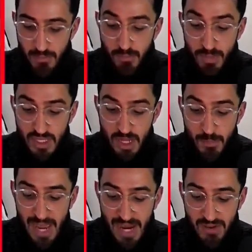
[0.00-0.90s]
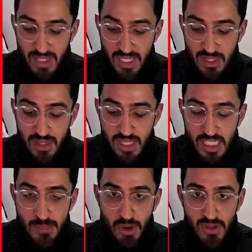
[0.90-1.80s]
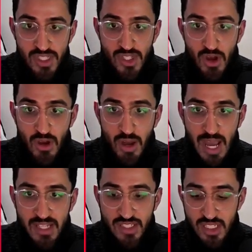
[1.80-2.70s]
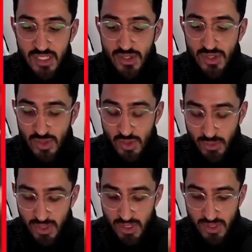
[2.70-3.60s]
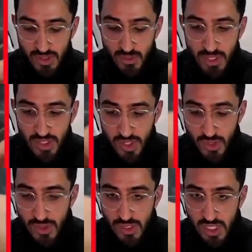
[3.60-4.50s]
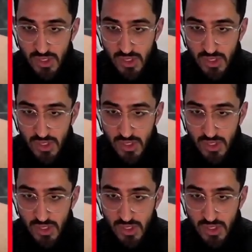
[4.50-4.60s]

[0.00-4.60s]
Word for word: but apparently these boxes are actually super, super juiced.